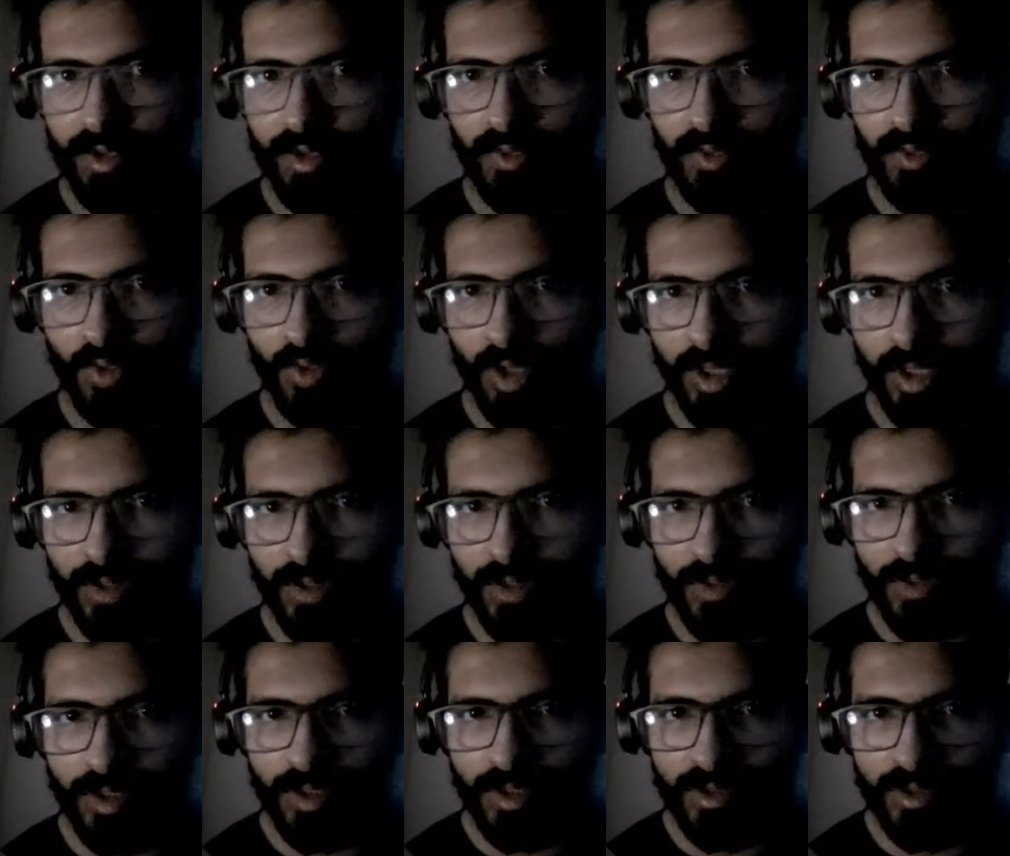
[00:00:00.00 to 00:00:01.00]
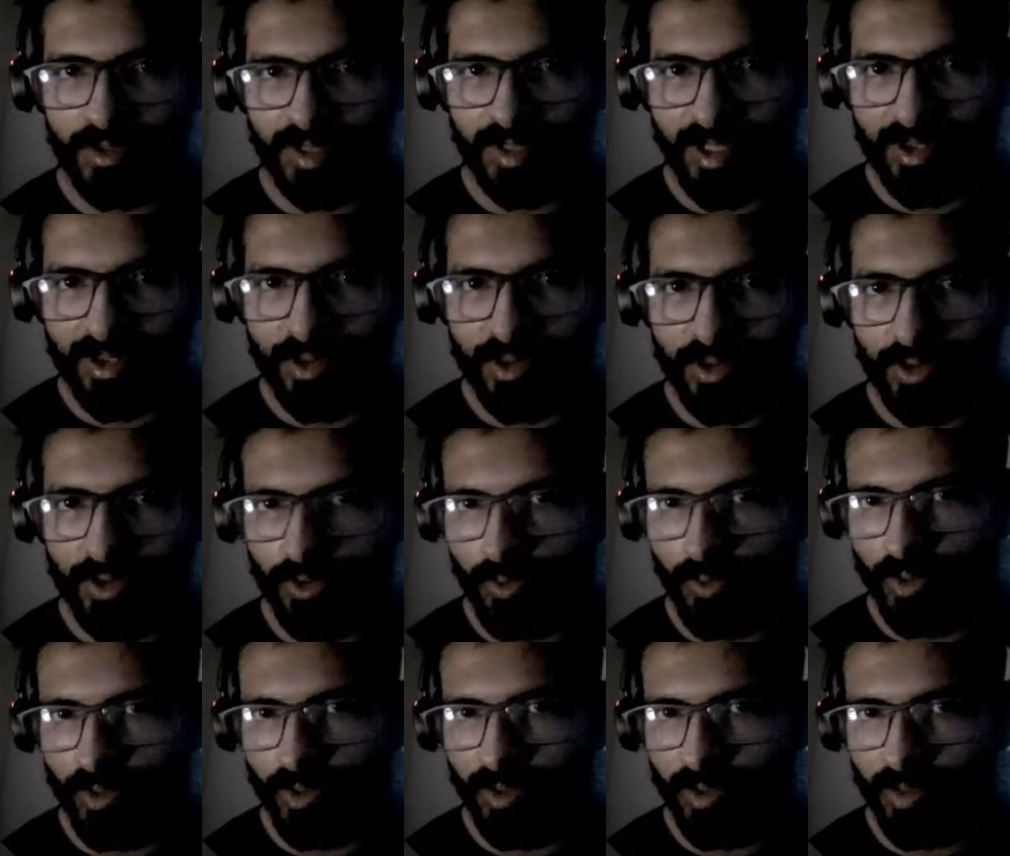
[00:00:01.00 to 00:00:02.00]
So it will take
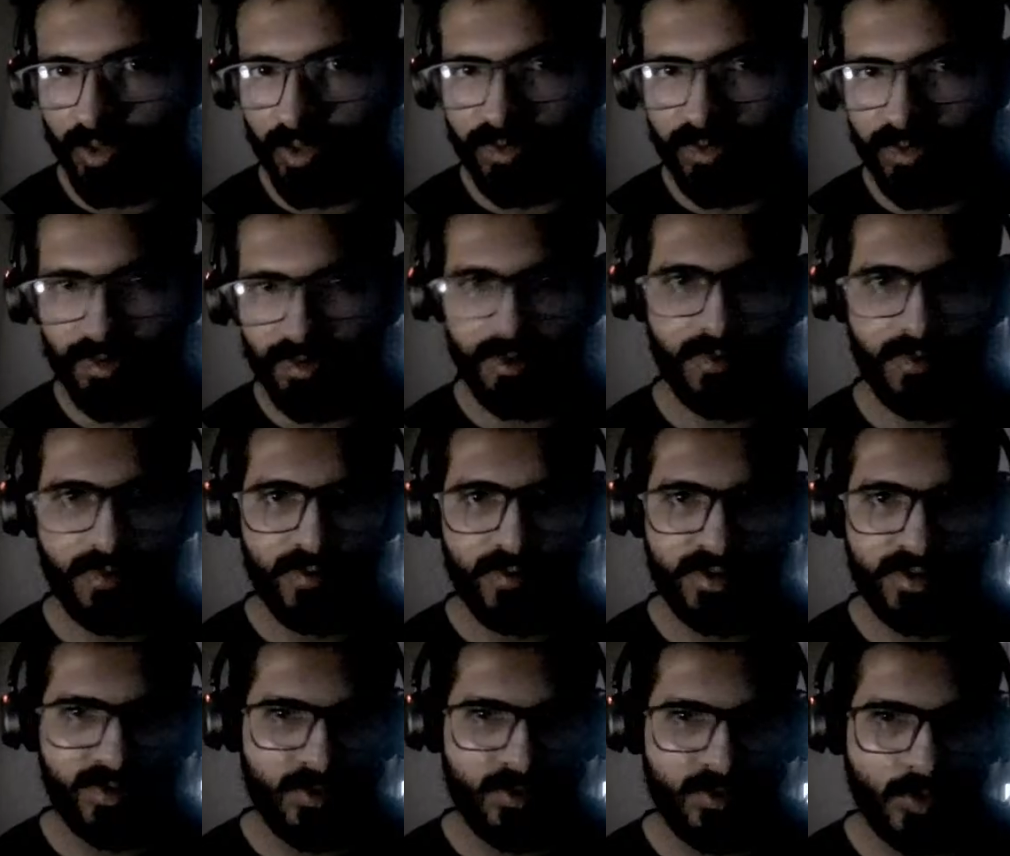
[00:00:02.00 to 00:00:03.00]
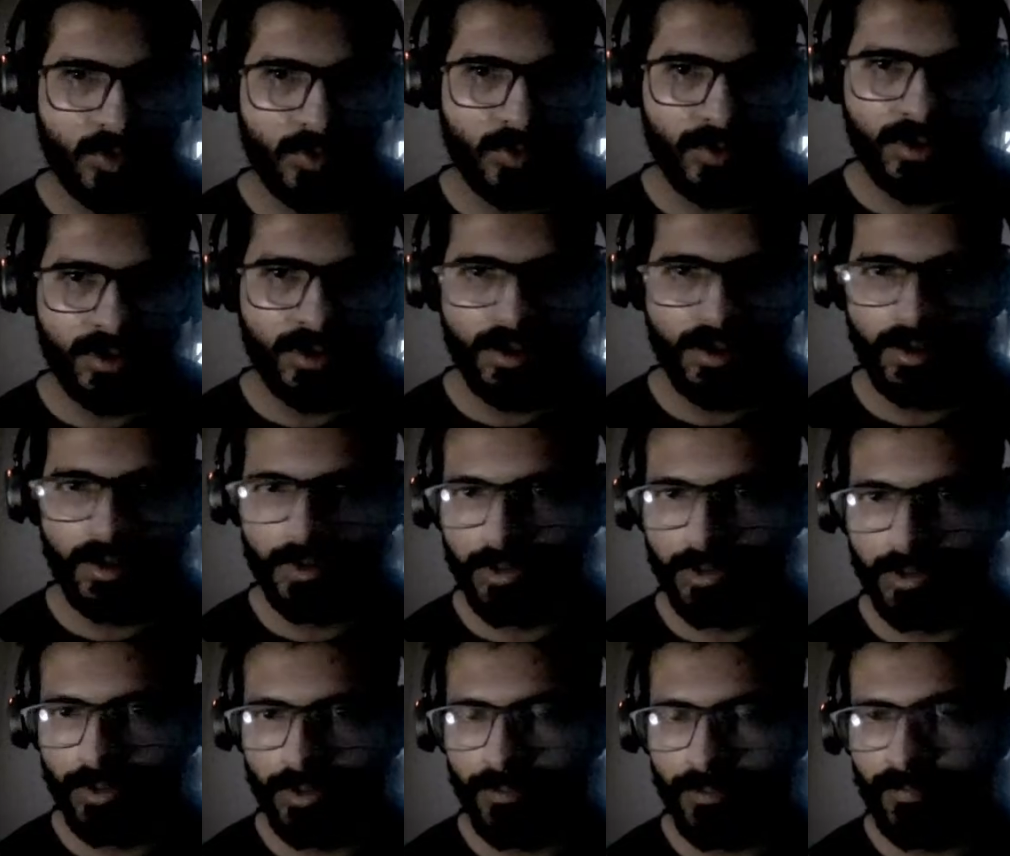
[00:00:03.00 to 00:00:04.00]
two inputs, which is o1 and
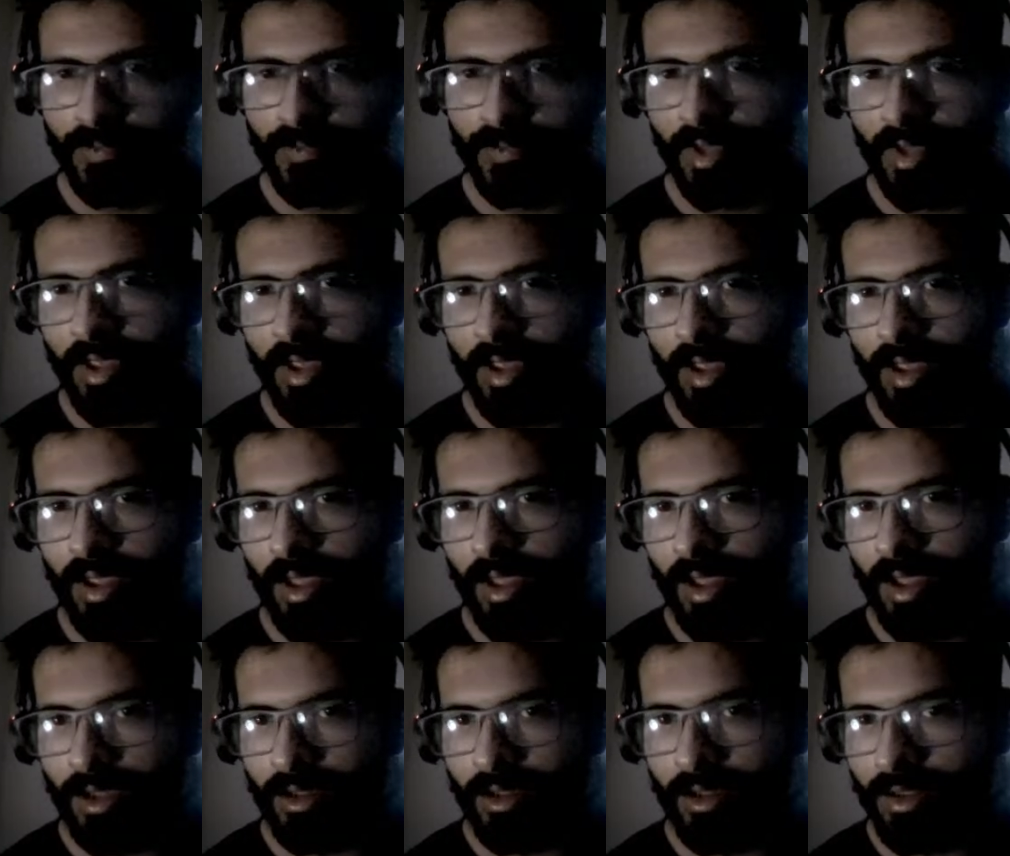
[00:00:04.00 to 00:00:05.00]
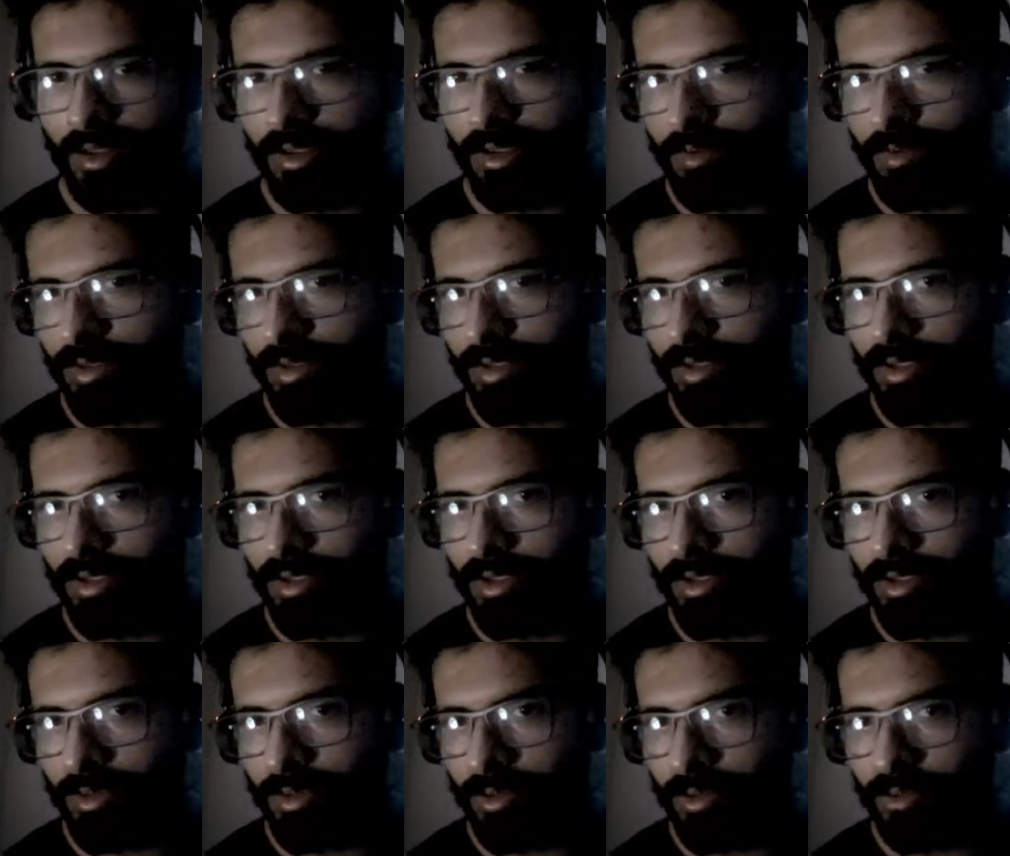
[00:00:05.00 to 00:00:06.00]
o2, and it will return
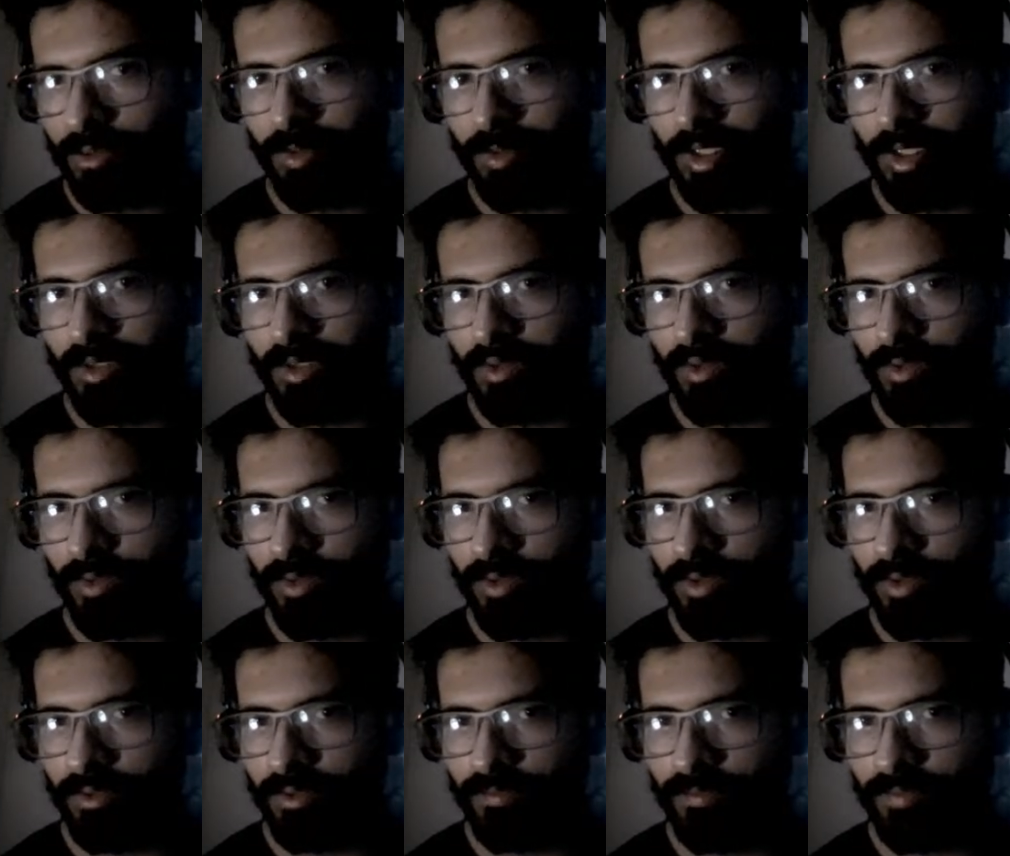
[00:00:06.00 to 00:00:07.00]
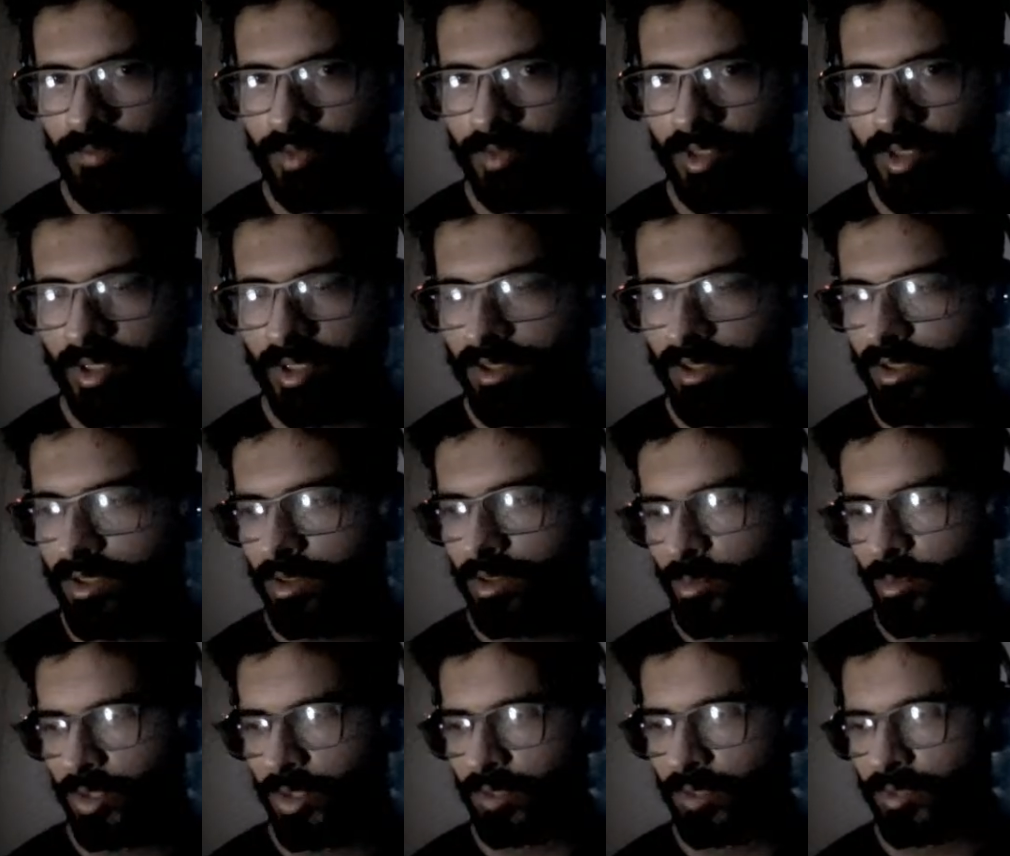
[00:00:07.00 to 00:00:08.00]
o2 minus o1 in the
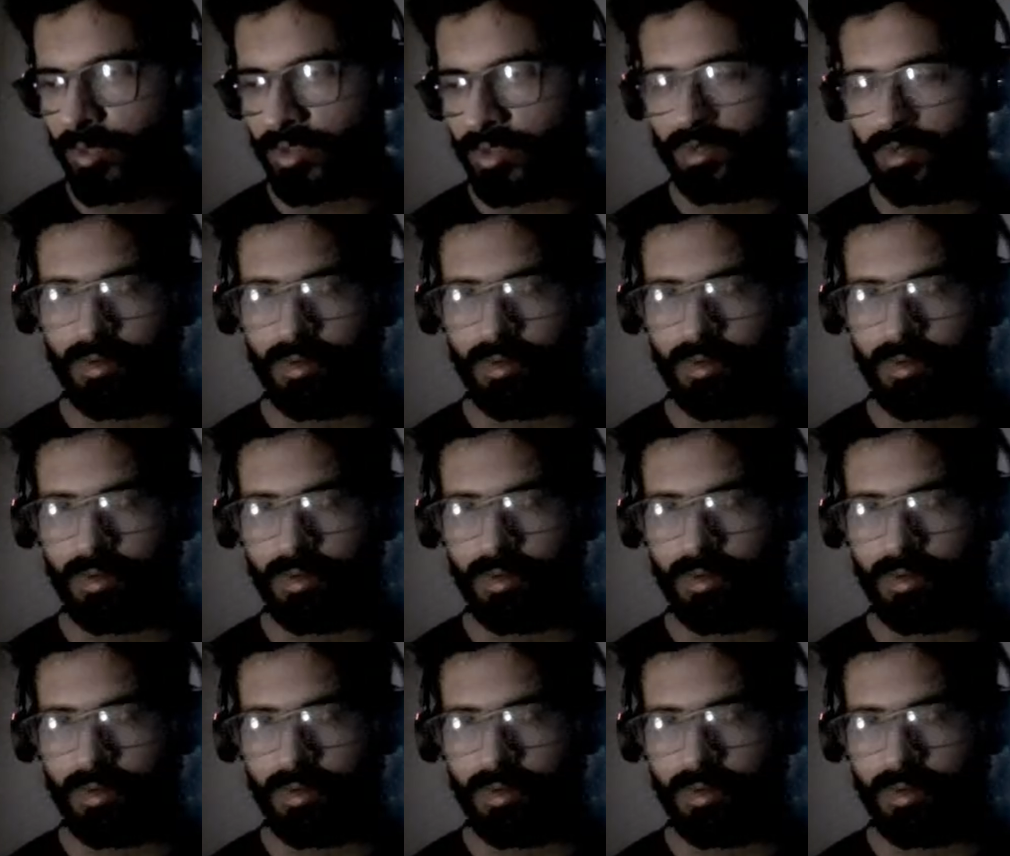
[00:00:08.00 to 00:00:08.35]
compare method.